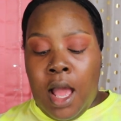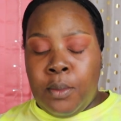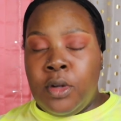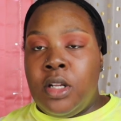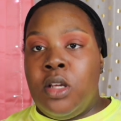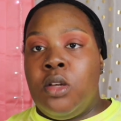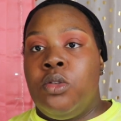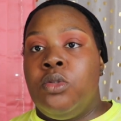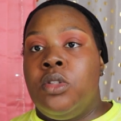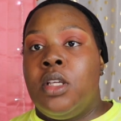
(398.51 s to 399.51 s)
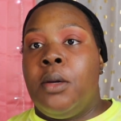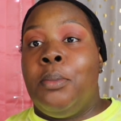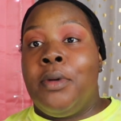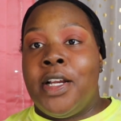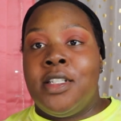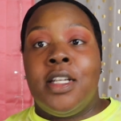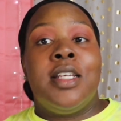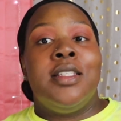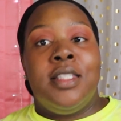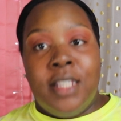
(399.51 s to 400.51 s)
I'm going to use a brush
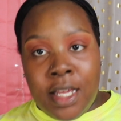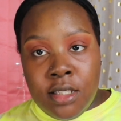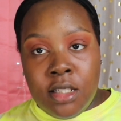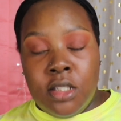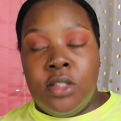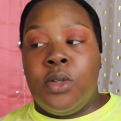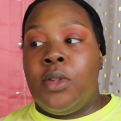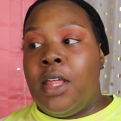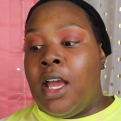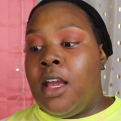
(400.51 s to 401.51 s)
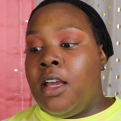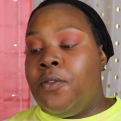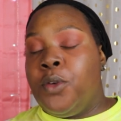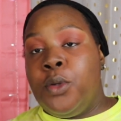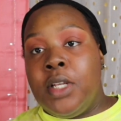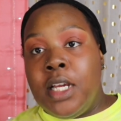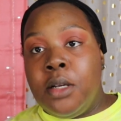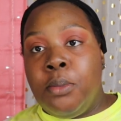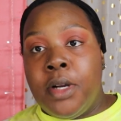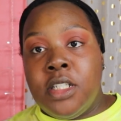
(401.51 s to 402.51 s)
set so that if you
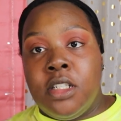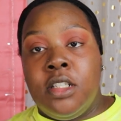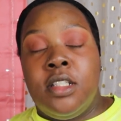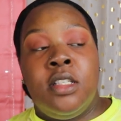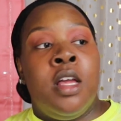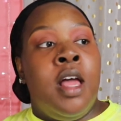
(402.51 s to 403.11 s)
need brushes,